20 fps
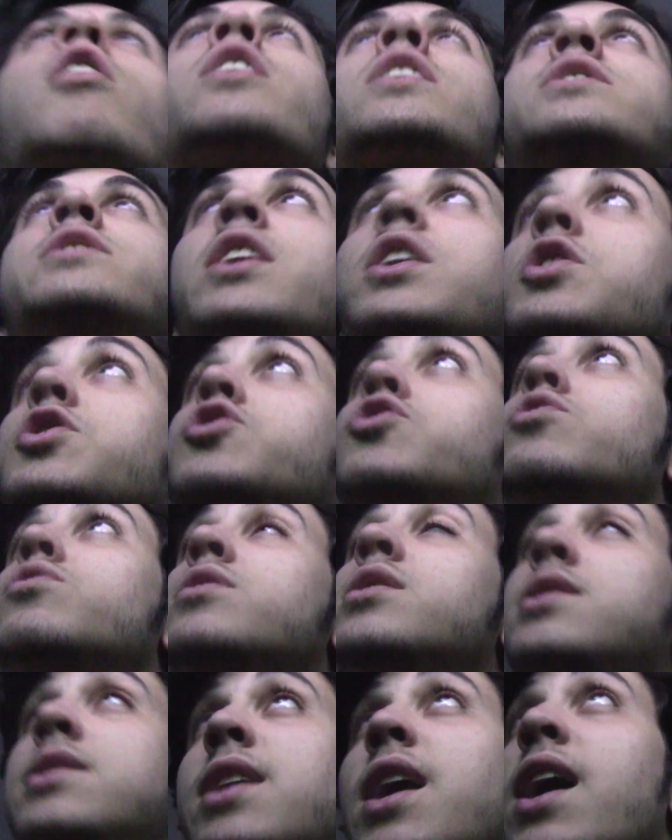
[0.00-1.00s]

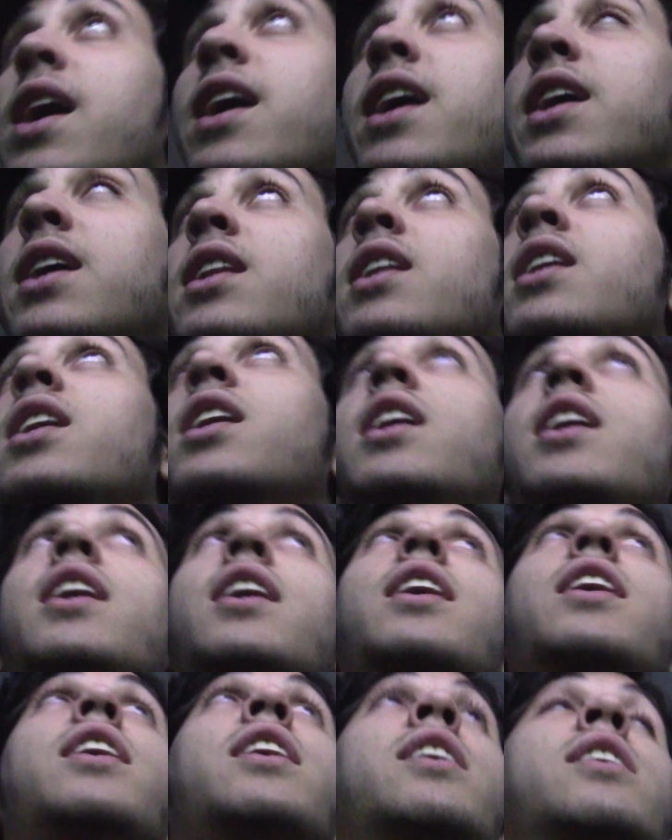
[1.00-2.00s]
architectural design,
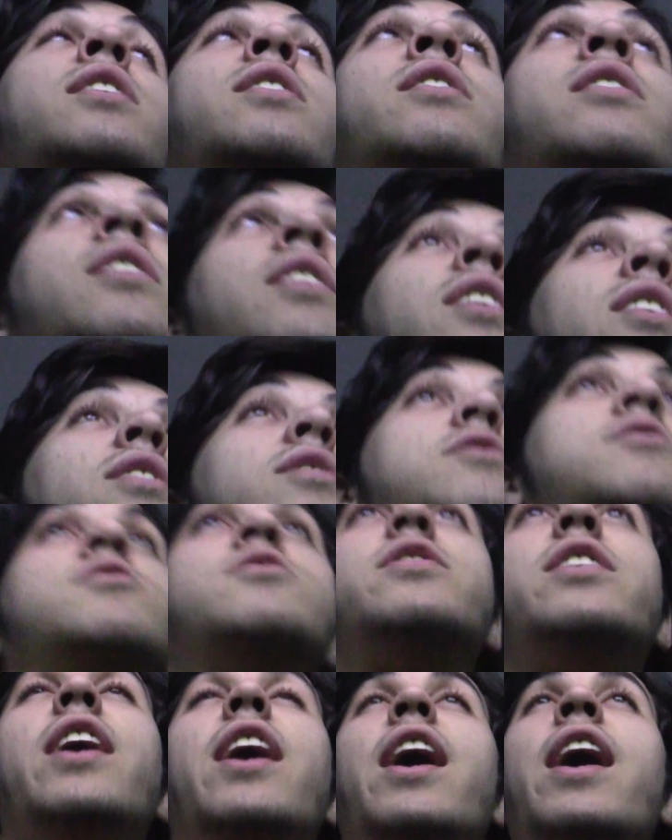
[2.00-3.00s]
and
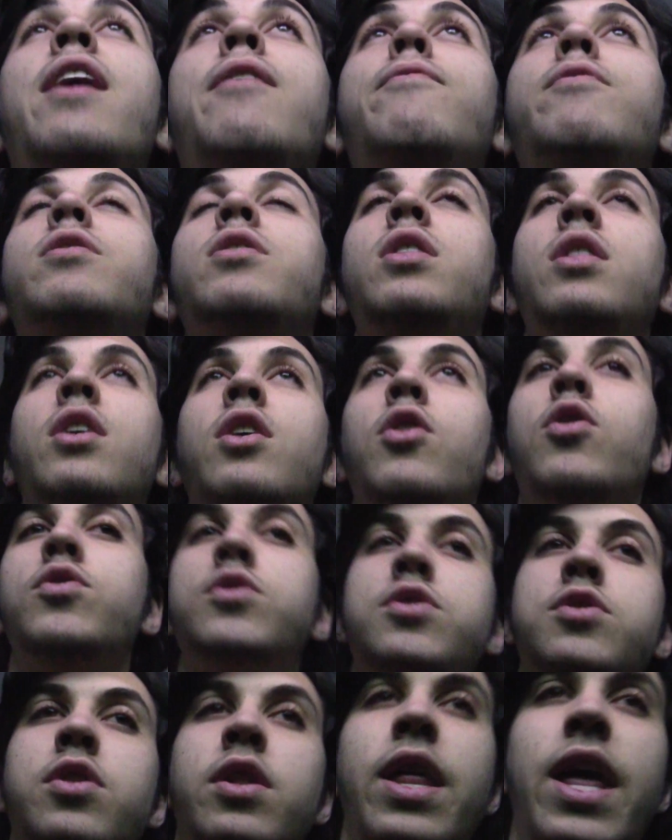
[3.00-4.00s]
just everything that
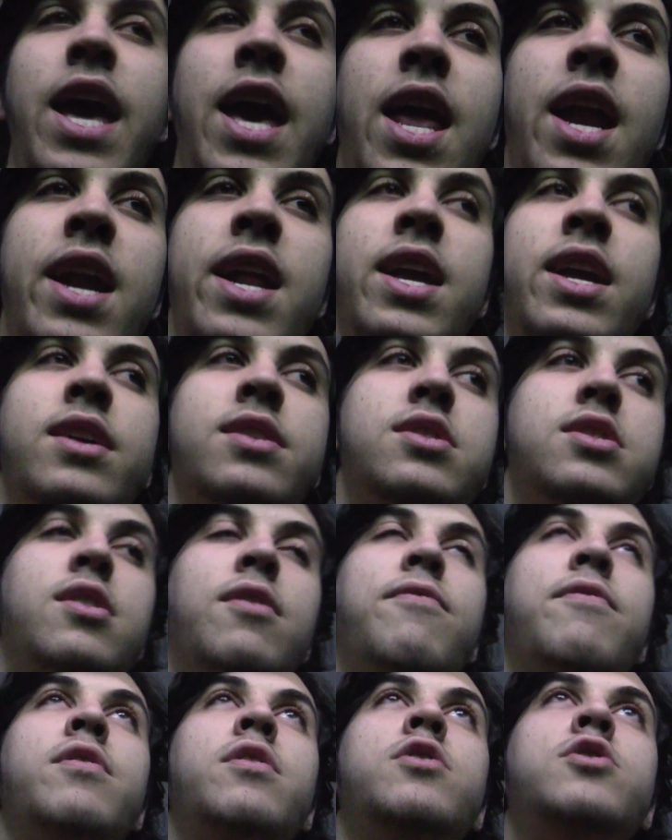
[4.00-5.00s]
goes into the editing and
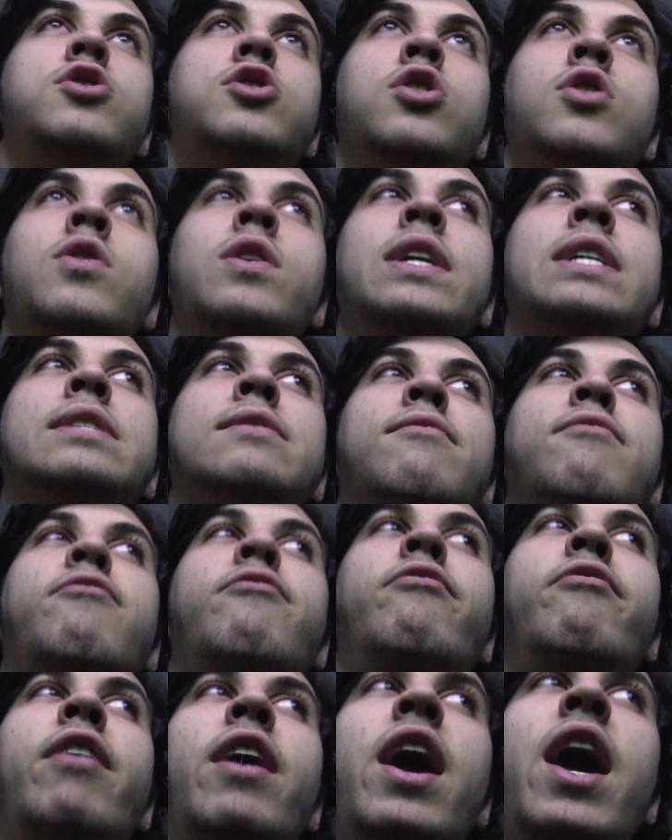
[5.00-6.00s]
stuff in the show is
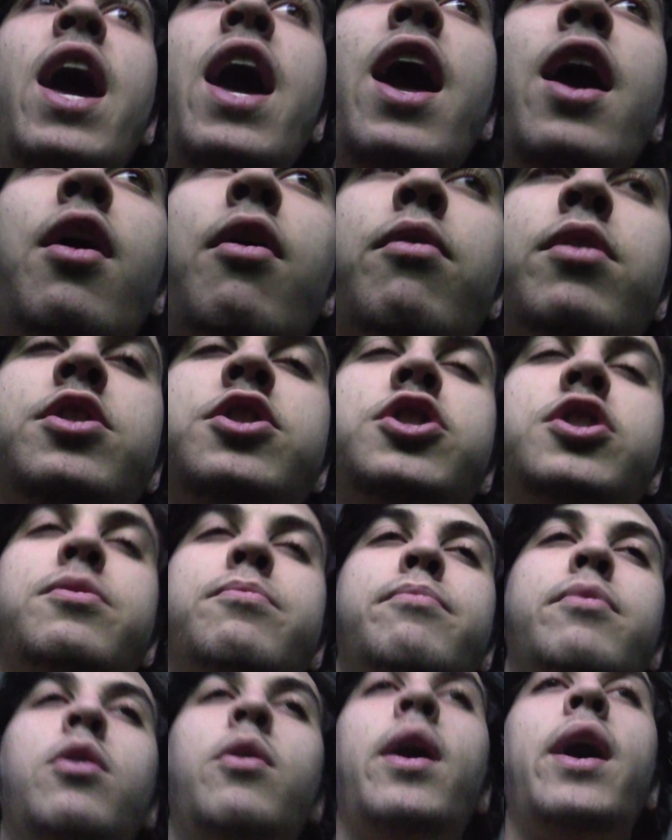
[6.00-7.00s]
very
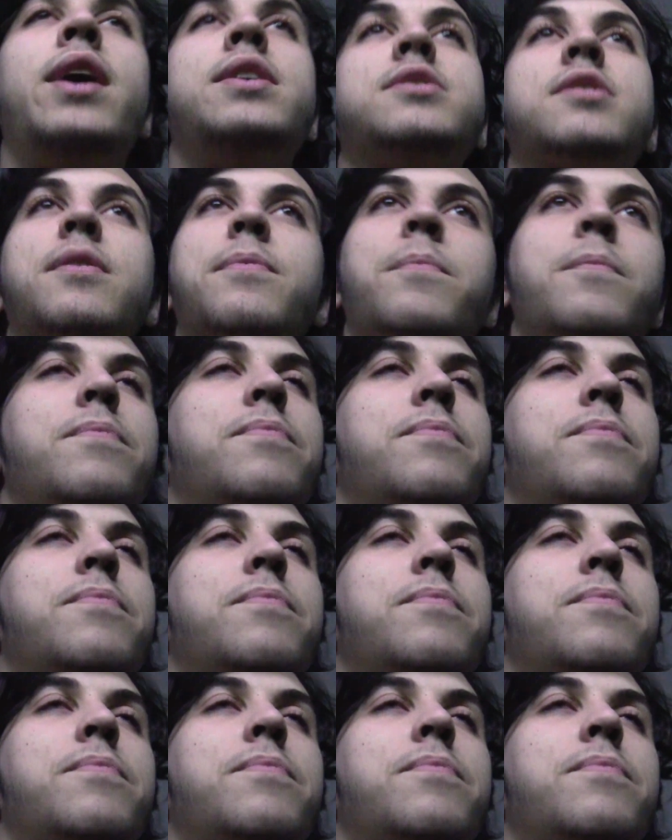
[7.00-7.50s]
Shimbo-esque.